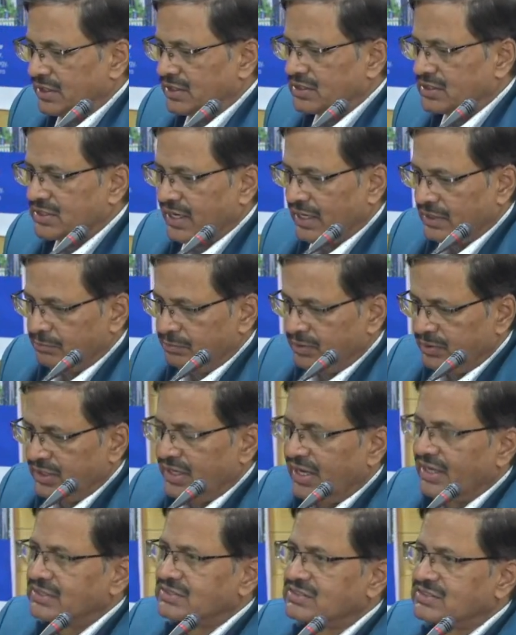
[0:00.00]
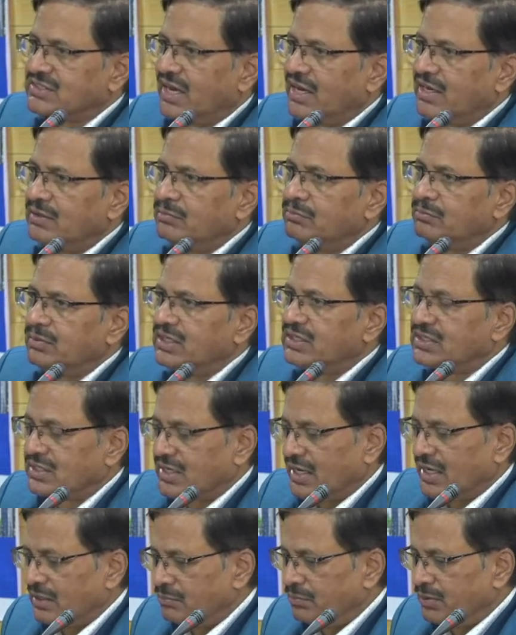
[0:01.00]
It can be enzyme, it
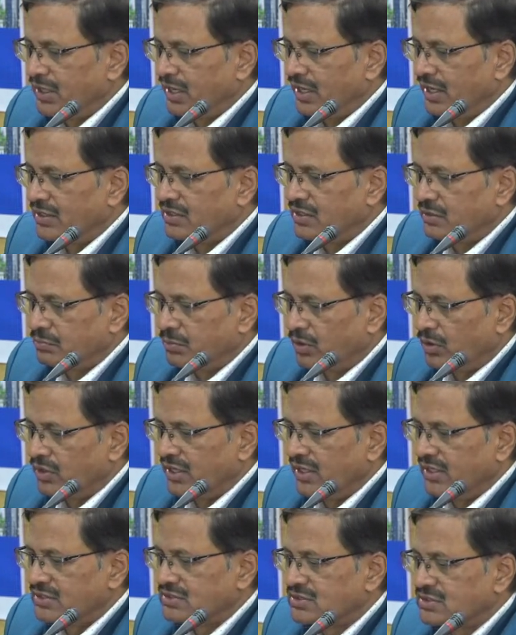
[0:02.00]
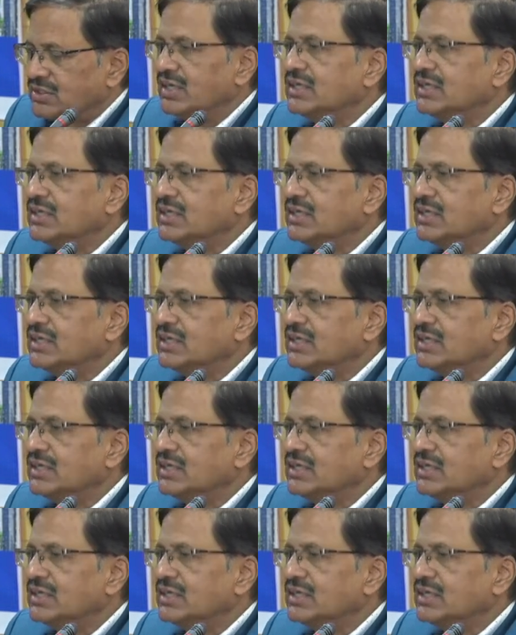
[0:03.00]
can be antibodies,